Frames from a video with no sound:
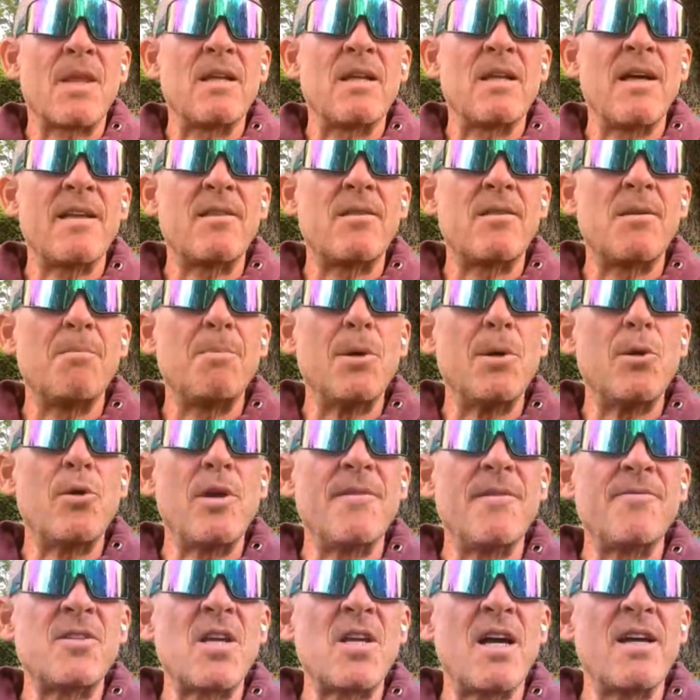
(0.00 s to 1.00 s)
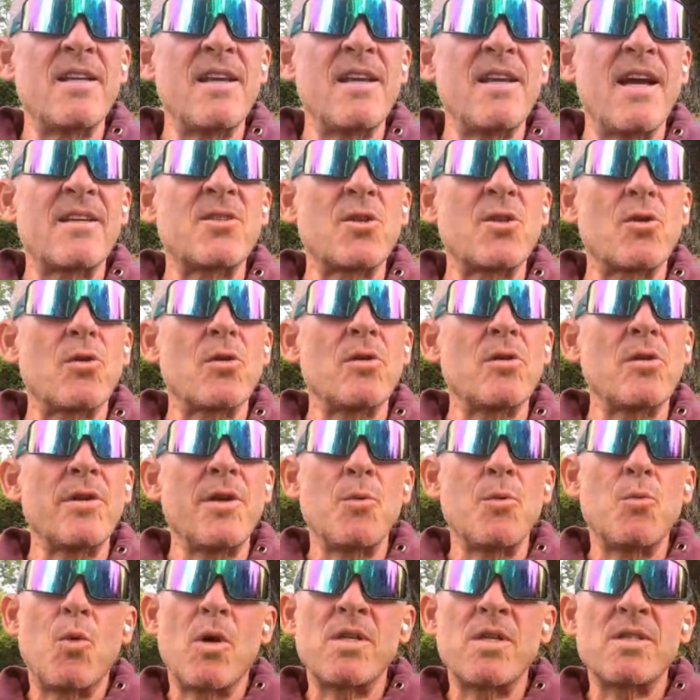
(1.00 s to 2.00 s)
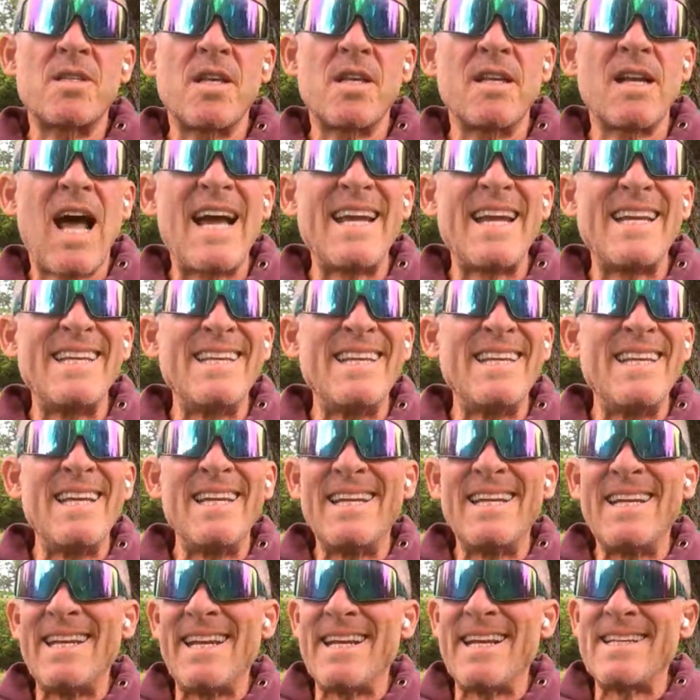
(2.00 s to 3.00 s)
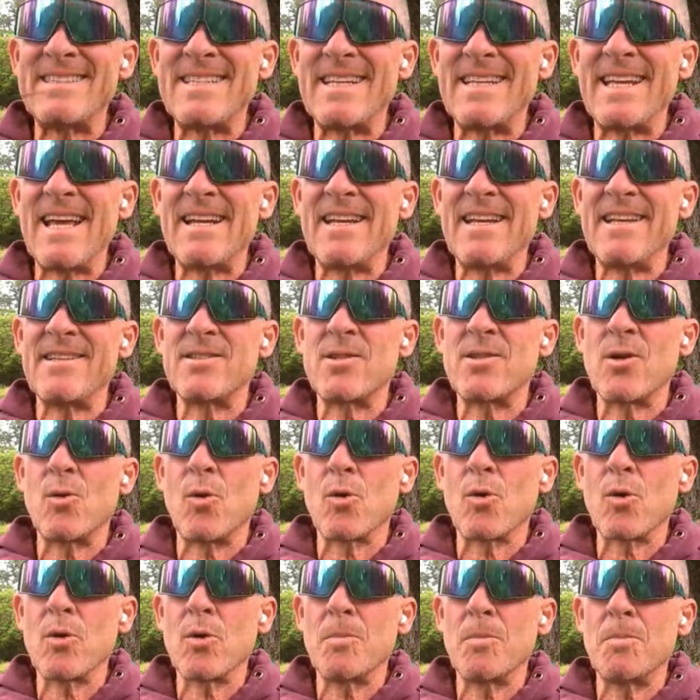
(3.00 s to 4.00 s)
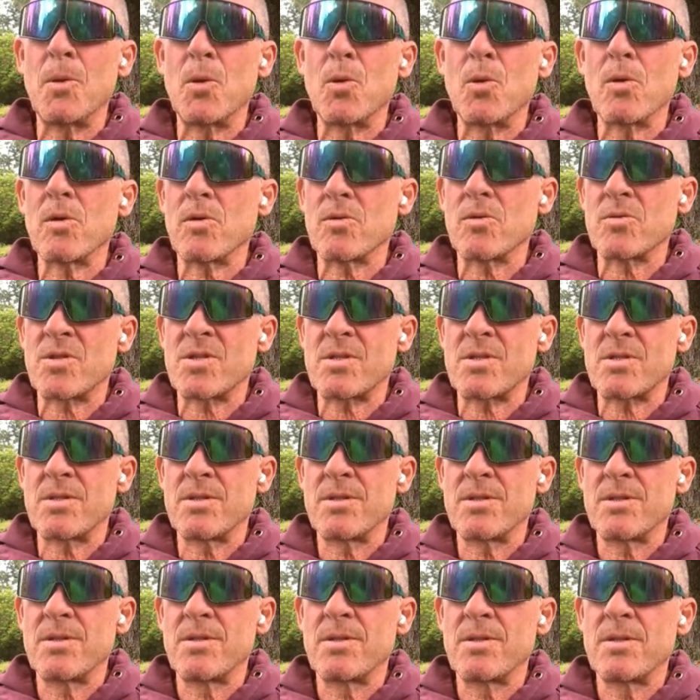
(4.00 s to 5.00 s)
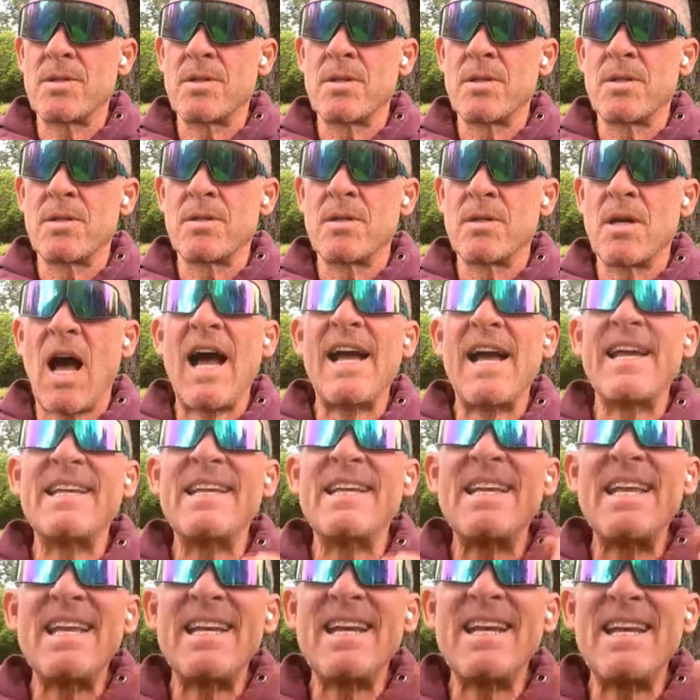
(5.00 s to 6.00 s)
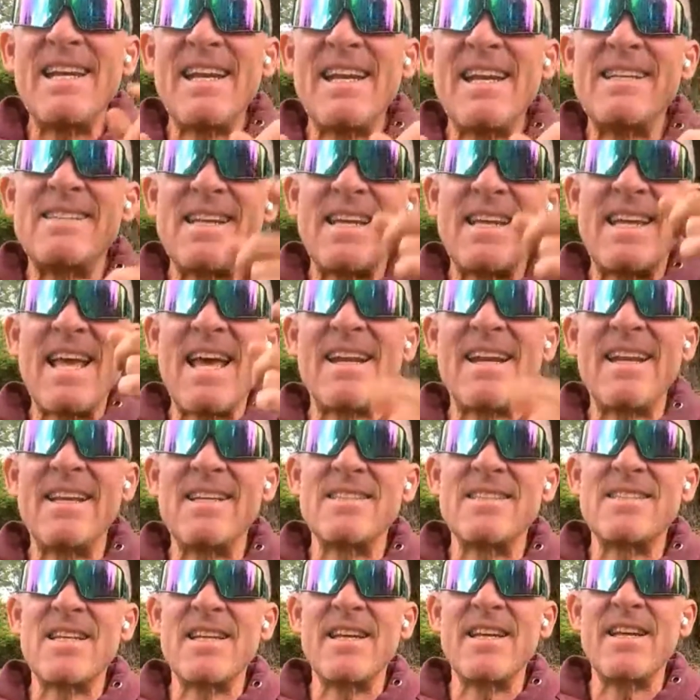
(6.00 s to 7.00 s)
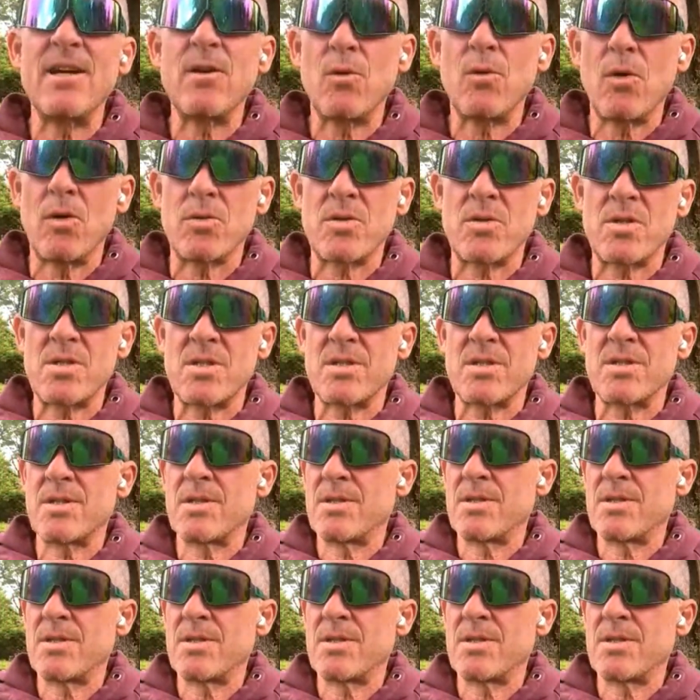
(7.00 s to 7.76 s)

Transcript: Like the beauty of TitanX early was that I needed it to get into Ouroboros. I needed it to get into Eros.